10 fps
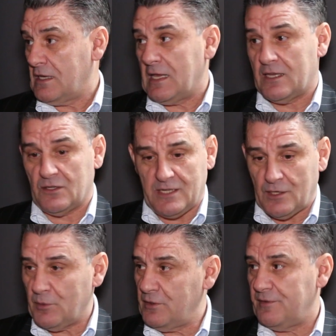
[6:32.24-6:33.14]
He could
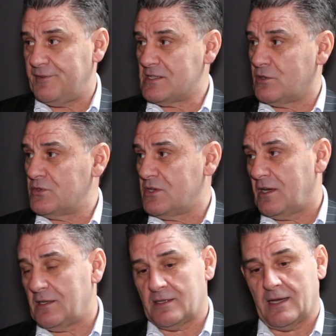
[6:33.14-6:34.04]
deal with the physical
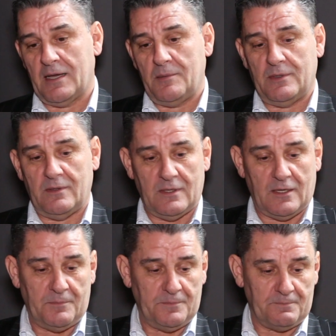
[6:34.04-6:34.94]
side of the game,
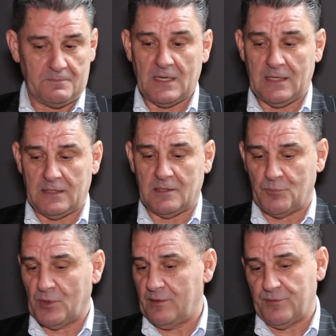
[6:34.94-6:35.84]
and he
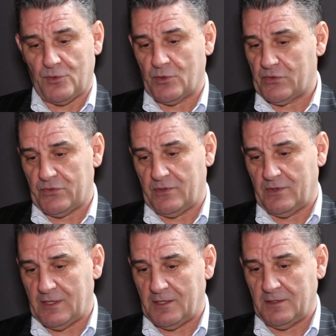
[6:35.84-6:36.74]
did brilliant for us.
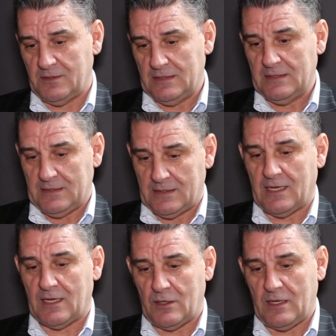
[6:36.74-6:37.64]
And
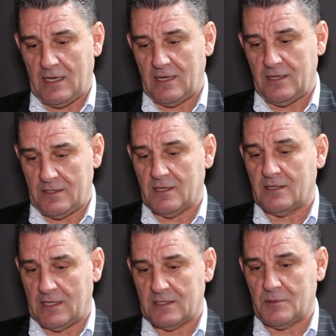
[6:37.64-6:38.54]
yeah, he
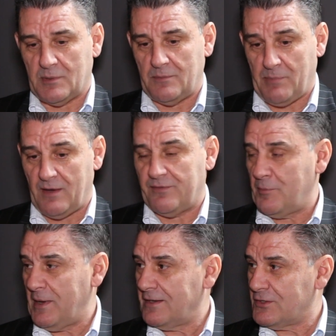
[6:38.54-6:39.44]
turned out to be, pound for
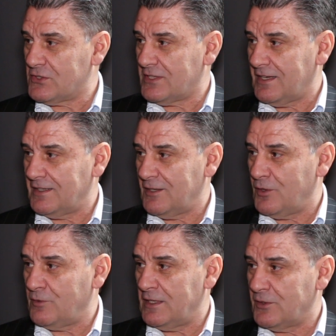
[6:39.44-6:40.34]
pound, as you say, you know,
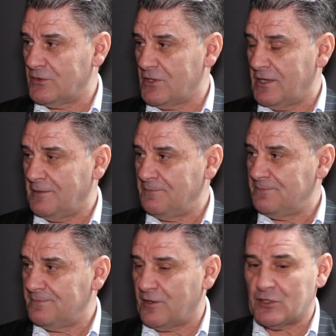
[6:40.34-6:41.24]
a really good signing,
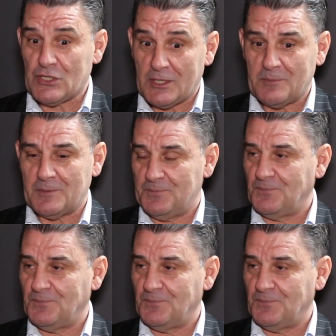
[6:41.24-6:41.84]
very cheap.